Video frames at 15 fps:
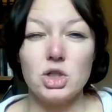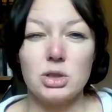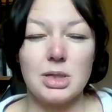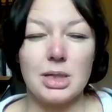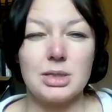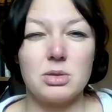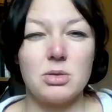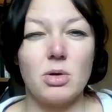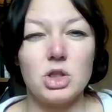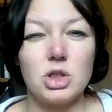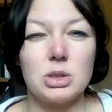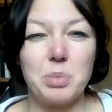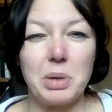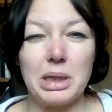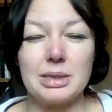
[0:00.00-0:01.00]
So it's not
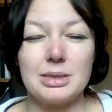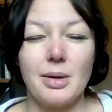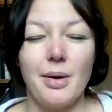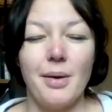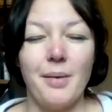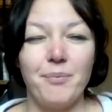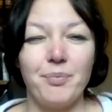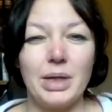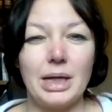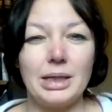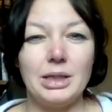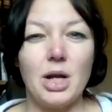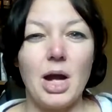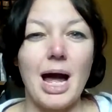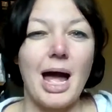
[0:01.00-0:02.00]
just because I
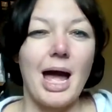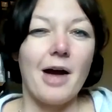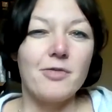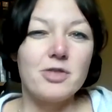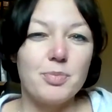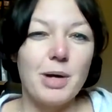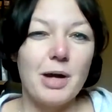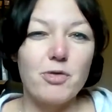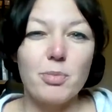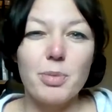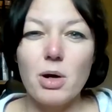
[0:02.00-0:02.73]
have to pay for it,